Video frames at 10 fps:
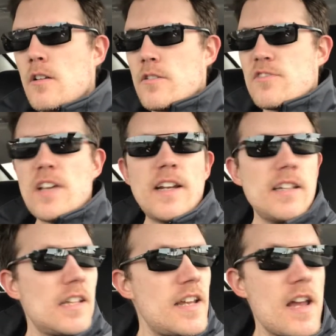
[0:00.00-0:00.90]

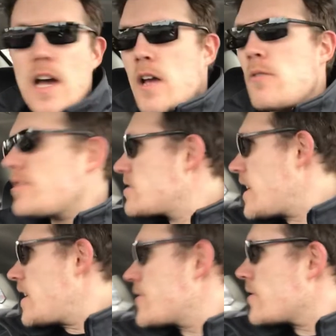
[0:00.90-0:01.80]
Secondly, I would
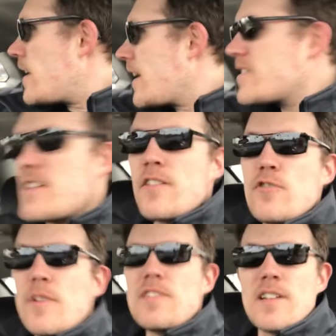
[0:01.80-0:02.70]
say their
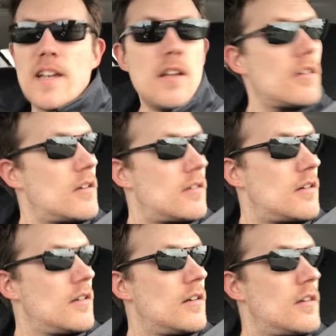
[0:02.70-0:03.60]
eccentricity,
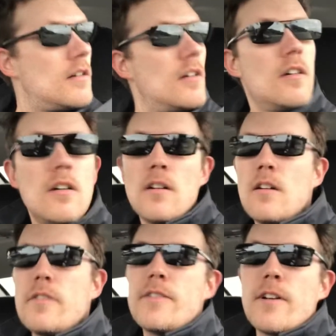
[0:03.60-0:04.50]

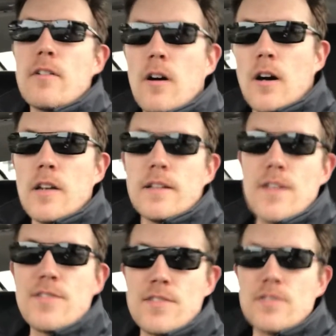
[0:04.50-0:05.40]
their
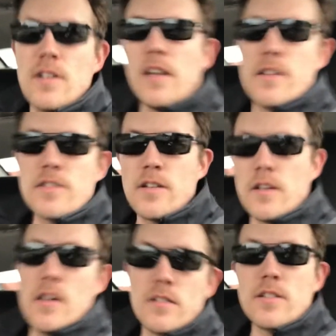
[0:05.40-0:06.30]
oddness and
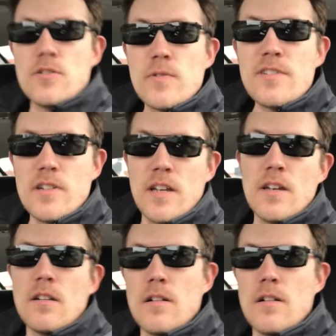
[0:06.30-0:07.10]
eccentricity,